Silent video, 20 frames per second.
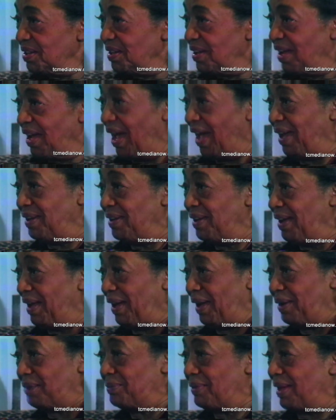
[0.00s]

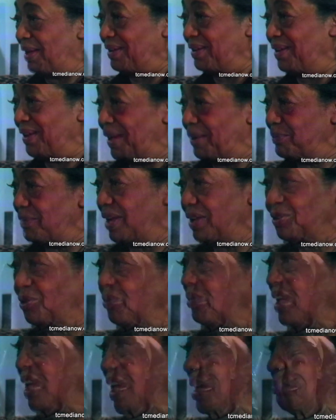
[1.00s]

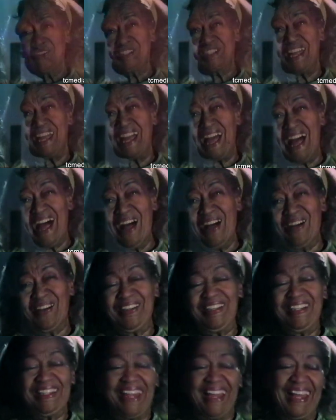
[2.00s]
I don't say
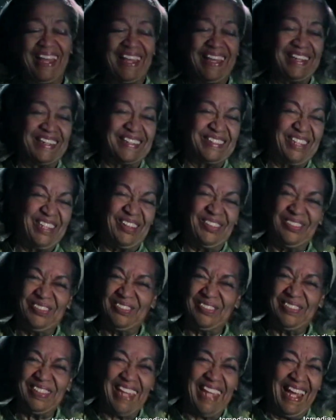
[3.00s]
out late,
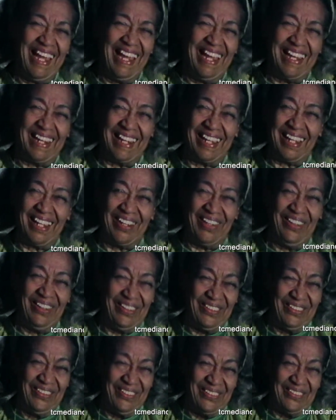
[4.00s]
don't get a
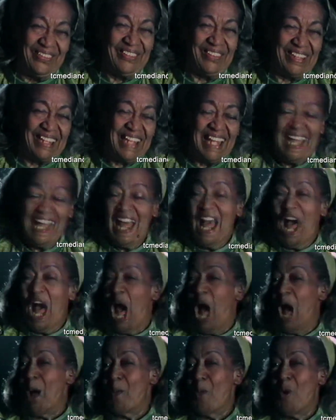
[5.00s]
girl.
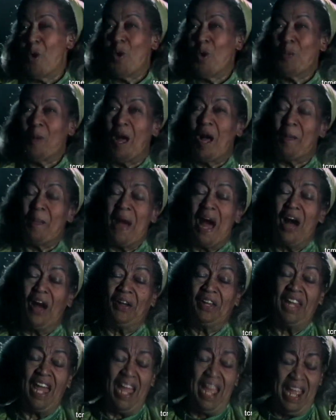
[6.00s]
I'm home
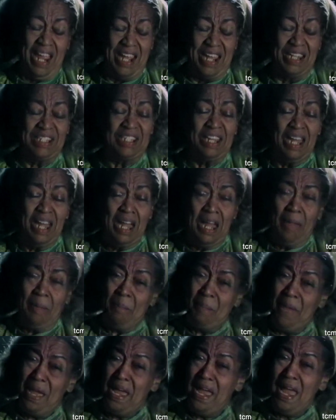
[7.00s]
about
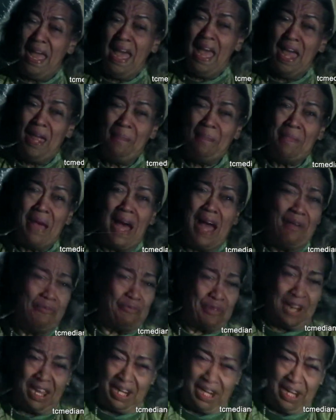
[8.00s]
eight, me and my
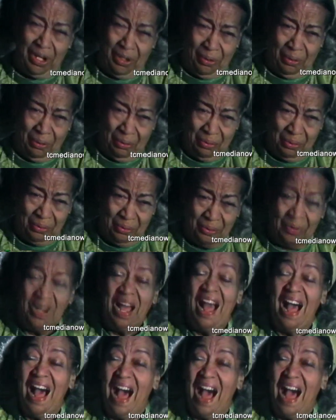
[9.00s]
video.